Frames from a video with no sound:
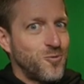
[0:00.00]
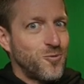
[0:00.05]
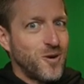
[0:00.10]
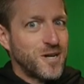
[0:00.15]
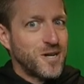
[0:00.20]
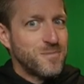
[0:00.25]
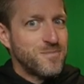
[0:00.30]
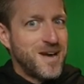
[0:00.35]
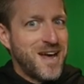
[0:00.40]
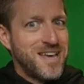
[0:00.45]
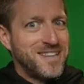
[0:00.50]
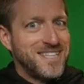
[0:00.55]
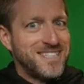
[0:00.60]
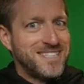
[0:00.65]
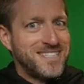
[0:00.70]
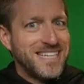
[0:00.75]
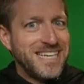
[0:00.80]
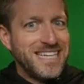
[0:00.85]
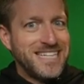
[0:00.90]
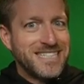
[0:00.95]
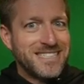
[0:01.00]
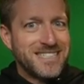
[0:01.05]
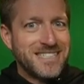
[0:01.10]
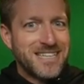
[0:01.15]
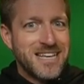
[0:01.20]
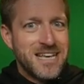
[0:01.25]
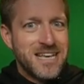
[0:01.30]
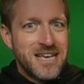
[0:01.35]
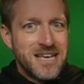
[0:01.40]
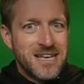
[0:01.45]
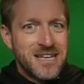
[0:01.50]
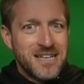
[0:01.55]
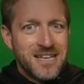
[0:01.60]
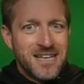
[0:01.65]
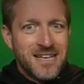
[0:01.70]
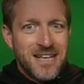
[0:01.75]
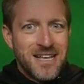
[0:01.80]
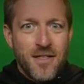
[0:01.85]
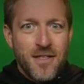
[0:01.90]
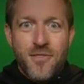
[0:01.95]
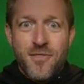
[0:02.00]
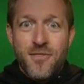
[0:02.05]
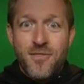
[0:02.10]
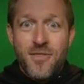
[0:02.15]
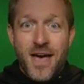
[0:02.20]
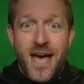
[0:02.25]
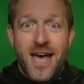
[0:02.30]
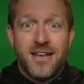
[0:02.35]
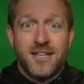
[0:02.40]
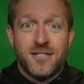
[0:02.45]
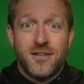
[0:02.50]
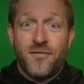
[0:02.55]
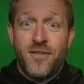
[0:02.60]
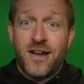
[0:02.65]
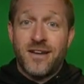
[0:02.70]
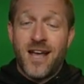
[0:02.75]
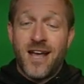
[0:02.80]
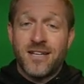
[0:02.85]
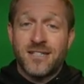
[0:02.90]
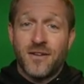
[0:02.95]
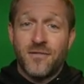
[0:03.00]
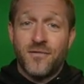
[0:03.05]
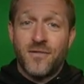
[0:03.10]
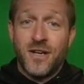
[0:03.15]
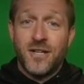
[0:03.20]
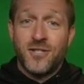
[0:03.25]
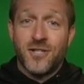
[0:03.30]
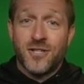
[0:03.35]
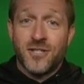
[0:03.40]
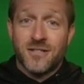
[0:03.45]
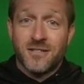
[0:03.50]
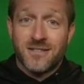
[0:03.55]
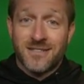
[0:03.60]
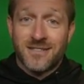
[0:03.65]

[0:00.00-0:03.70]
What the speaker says: working behind the scenes. That is a fantastic feature.